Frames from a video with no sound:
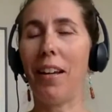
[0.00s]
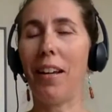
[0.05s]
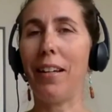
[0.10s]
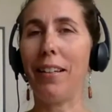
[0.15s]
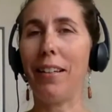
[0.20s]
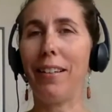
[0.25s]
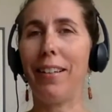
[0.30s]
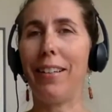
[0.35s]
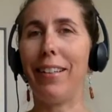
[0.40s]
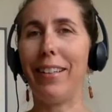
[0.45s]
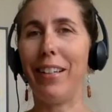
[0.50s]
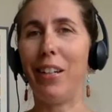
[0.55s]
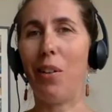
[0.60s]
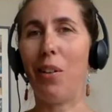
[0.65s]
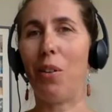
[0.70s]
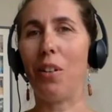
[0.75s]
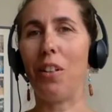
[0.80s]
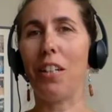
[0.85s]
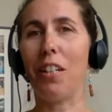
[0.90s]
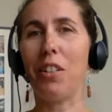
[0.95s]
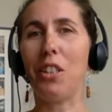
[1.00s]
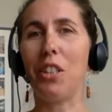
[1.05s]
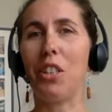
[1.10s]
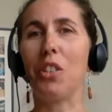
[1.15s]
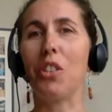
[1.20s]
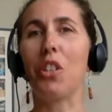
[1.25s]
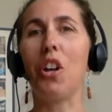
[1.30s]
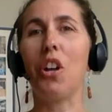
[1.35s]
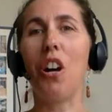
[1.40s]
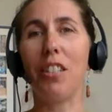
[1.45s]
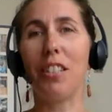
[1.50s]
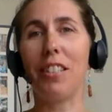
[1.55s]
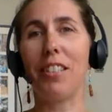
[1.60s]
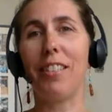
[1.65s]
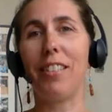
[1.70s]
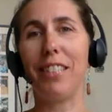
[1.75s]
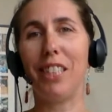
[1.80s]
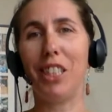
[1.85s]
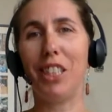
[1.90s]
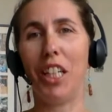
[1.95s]
the literature is
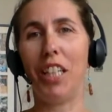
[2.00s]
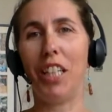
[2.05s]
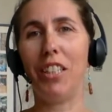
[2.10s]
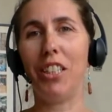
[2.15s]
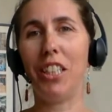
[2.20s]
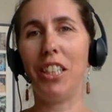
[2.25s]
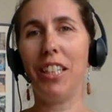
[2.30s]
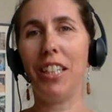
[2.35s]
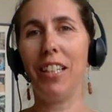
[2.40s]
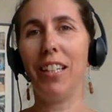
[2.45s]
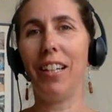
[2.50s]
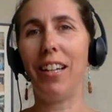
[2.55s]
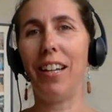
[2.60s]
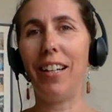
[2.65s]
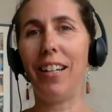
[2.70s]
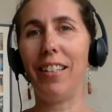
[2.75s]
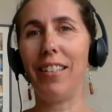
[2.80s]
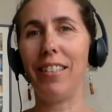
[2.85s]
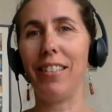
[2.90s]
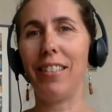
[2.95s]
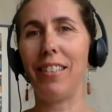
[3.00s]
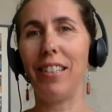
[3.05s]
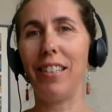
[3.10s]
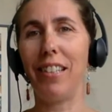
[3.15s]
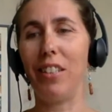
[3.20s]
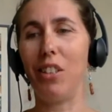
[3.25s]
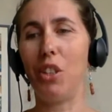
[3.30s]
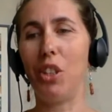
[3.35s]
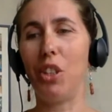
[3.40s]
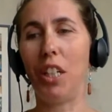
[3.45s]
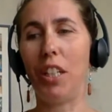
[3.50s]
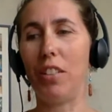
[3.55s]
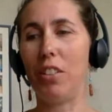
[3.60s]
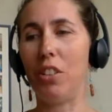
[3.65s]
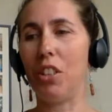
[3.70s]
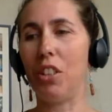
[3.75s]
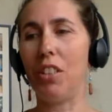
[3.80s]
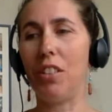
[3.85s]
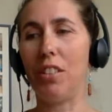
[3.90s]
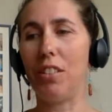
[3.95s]
constantly changing, and it
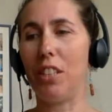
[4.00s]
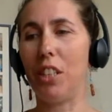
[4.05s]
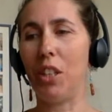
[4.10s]
changes.